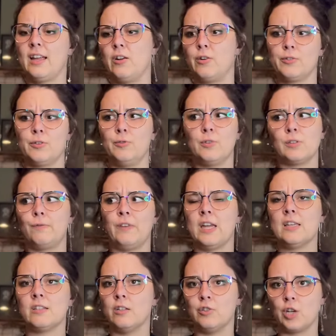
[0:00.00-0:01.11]
And also just
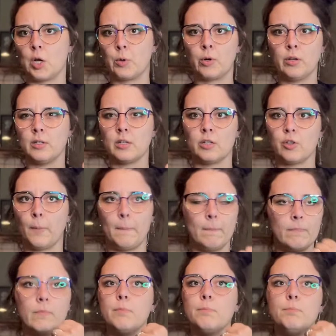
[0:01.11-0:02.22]
FaZe in general is such a
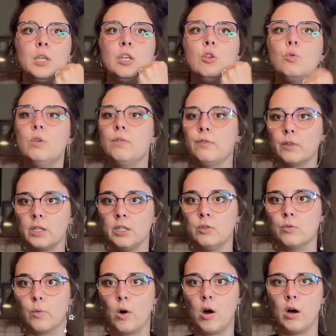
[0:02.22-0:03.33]
beautifully
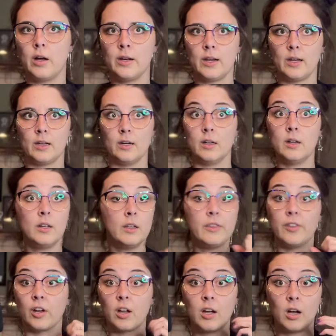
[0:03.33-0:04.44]
drawn and
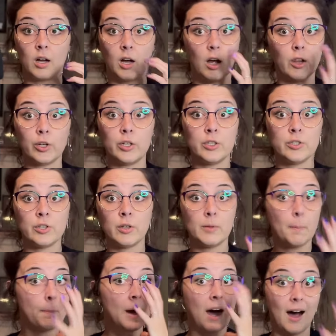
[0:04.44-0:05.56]
the colors
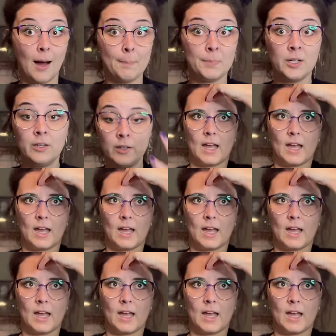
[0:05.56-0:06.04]
pop.